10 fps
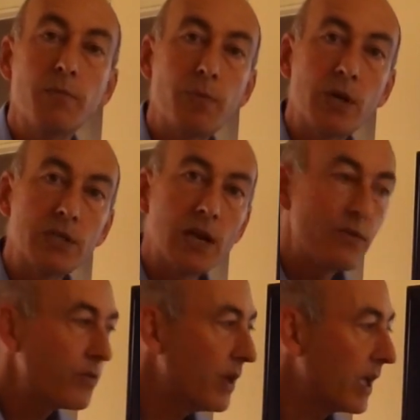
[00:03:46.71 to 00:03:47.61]
because
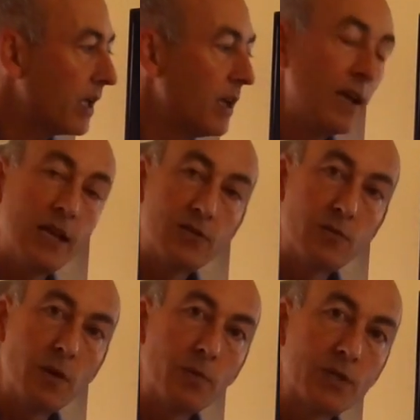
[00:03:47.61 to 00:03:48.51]
everything is,
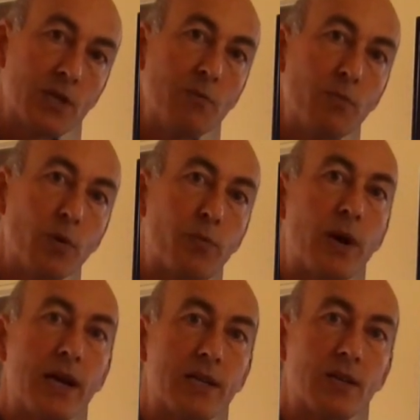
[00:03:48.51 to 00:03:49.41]
remember, simple,
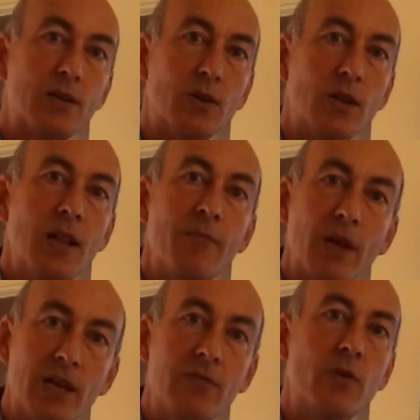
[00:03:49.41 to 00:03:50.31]
practical
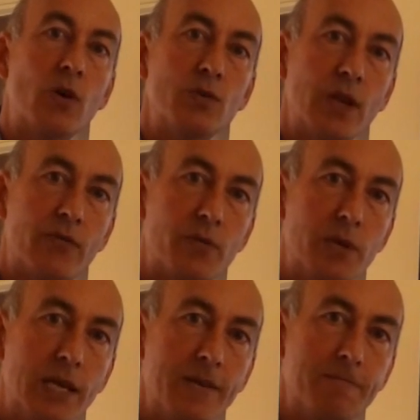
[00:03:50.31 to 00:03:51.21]
and involves
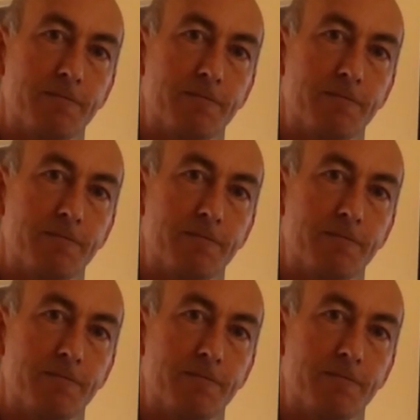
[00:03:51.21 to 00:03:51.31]
everybody.